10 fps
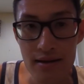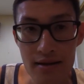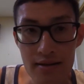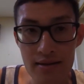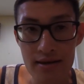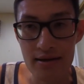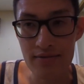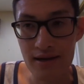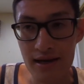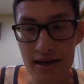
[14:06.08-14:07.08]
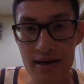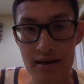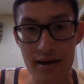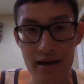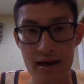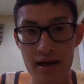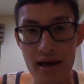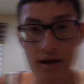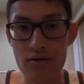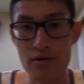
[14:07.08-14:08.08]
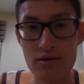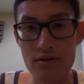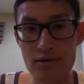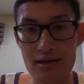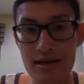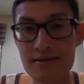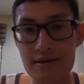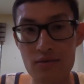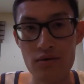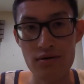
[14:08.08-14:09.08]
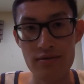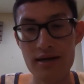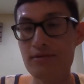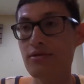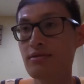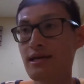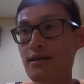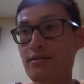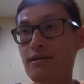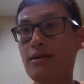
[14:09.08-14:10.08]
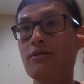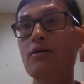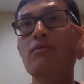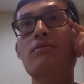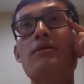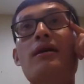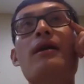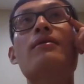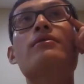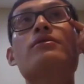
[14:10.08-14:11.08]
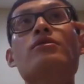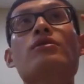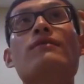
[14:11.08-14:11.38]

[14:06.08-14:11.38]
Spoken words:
thing of like how, you know, the LASIK work, right? So technically, you know, you have to